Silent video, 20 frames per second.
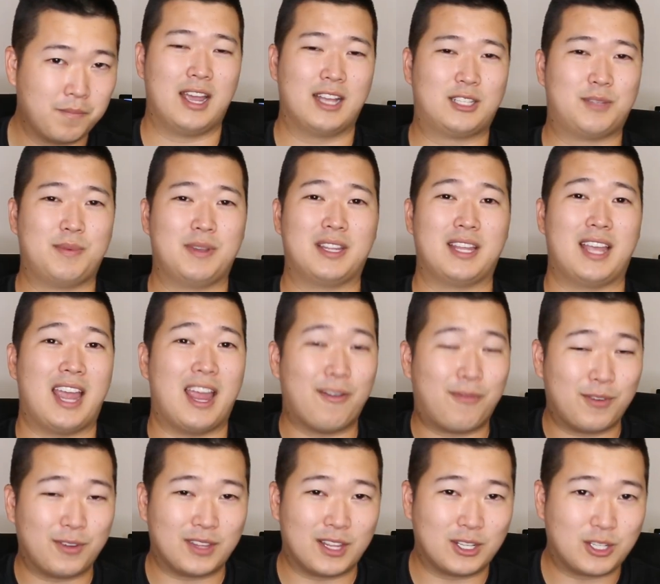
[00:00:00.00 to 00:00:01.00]
And to me, the
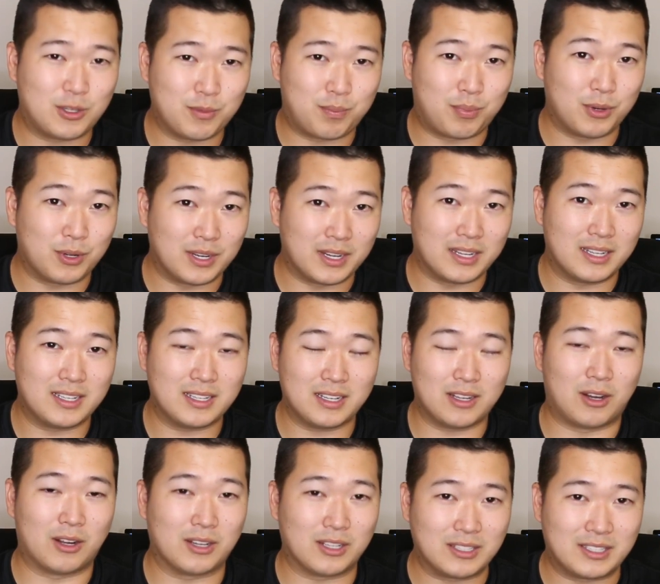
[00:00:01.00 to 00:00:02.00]
effort that you put in
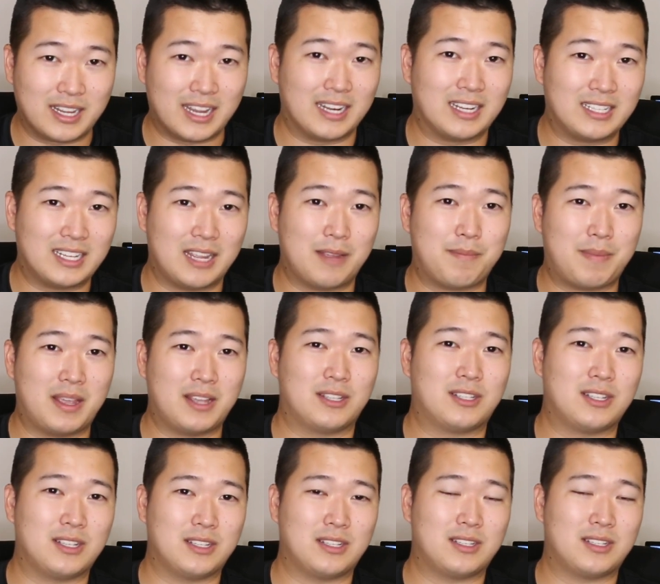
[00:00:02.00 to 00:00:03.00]
on a day-to-day
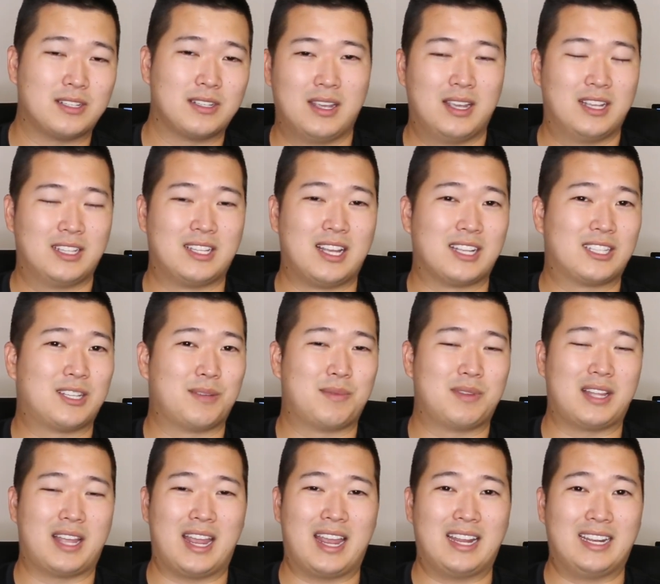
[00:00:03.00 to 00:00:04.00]
basis is not something
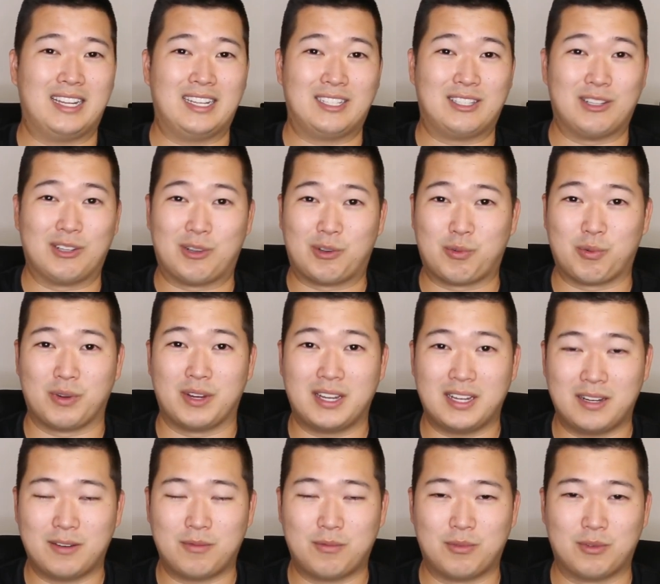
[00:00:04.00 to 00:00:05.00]
that any
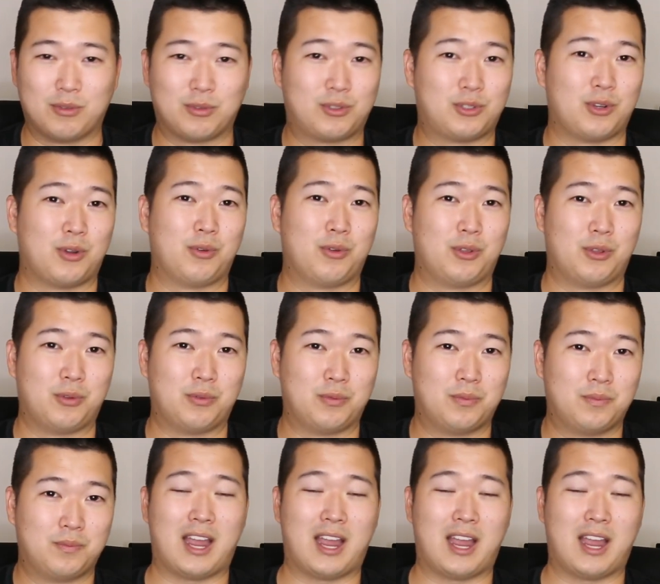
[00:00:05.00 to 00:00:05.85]
degree will show you.